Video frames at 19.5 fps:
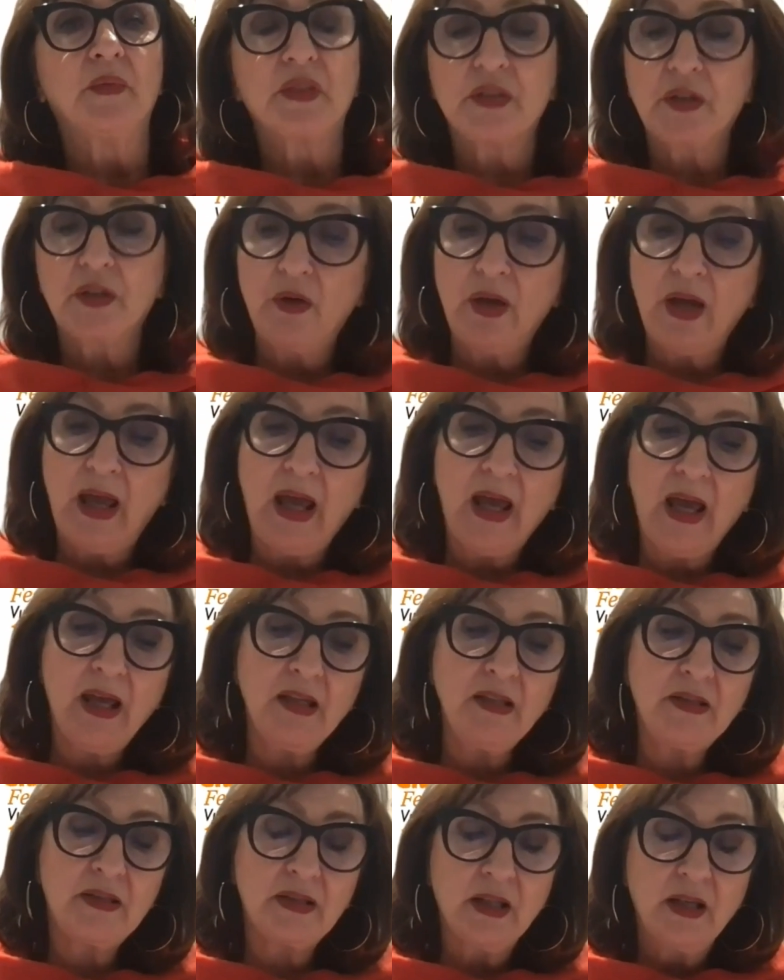So
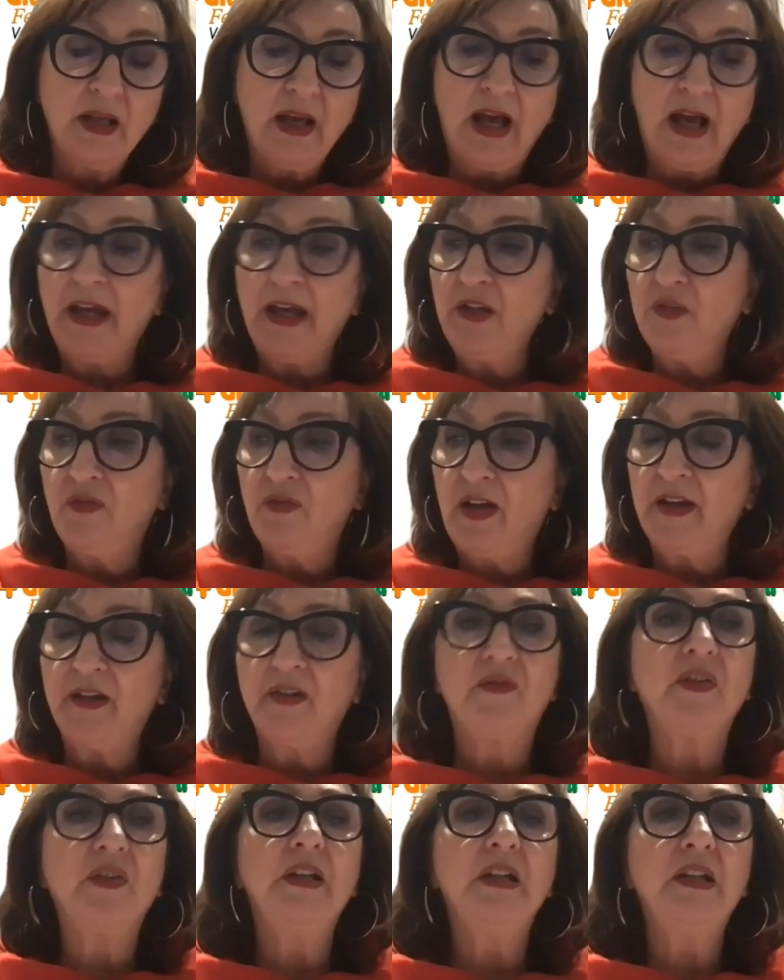as
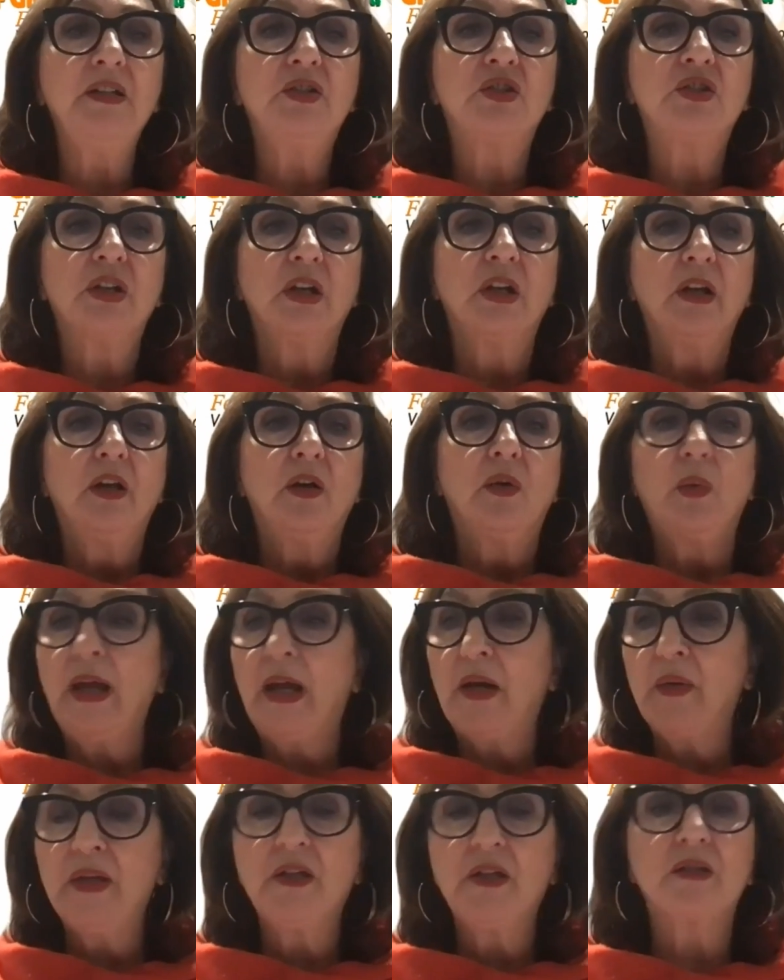Ayurveda Village, we
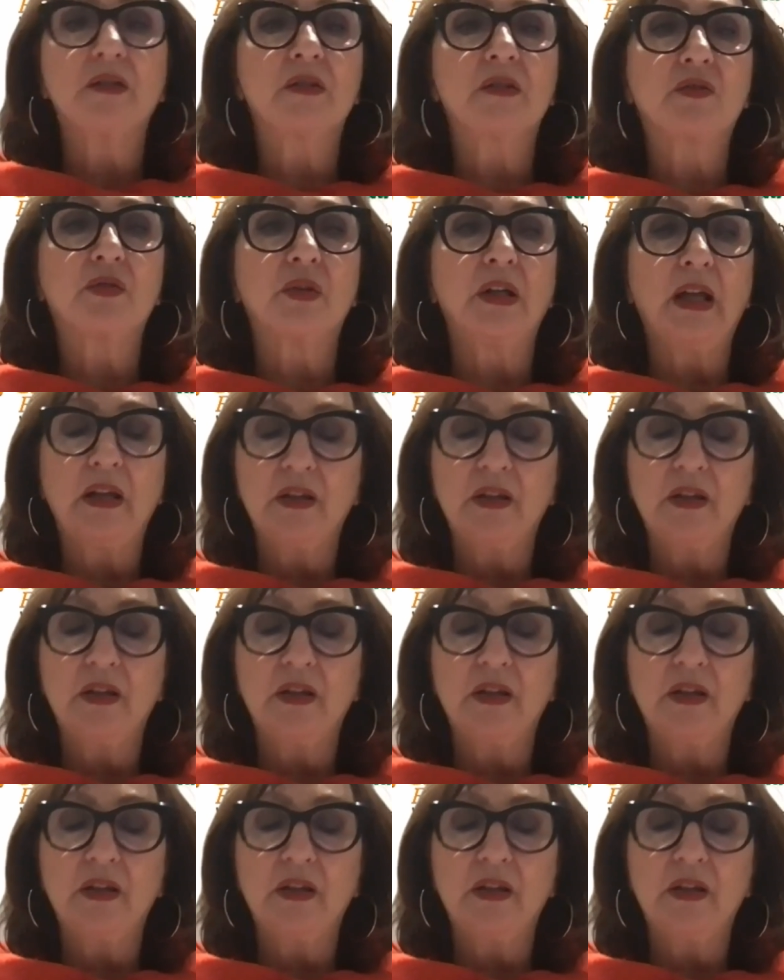are industry.